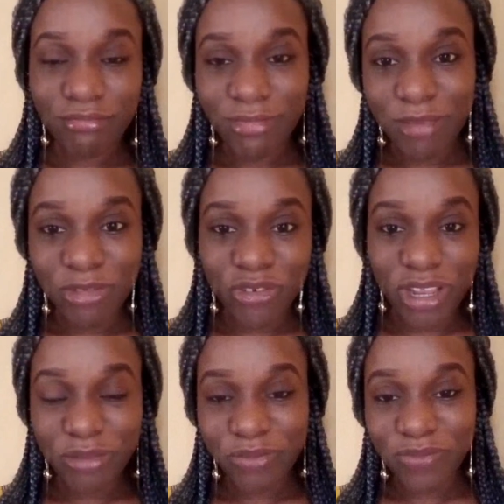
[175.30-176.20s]
Let me try.
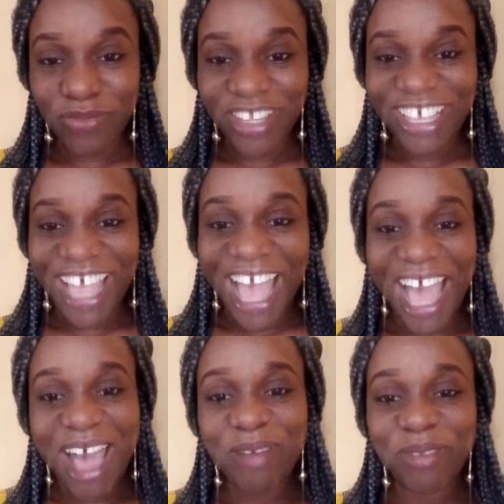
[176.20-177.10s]

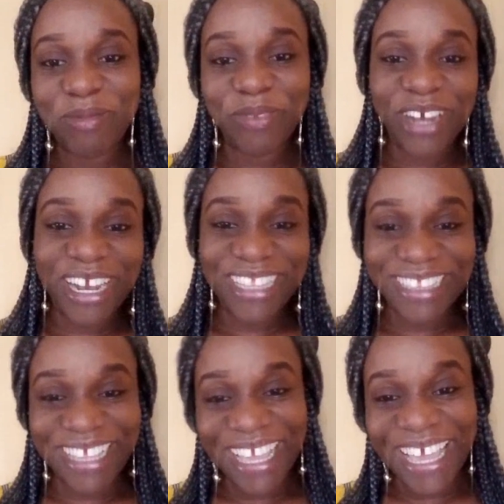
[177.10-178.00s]
Happy
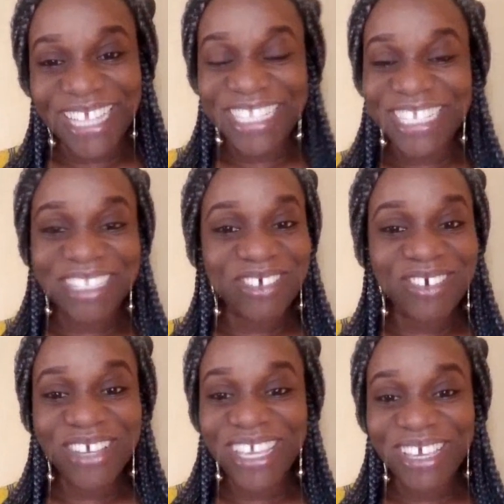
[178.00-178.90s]
birthday to
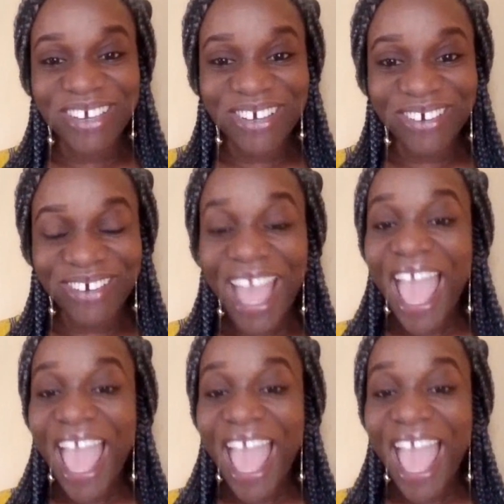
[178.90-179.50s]
you.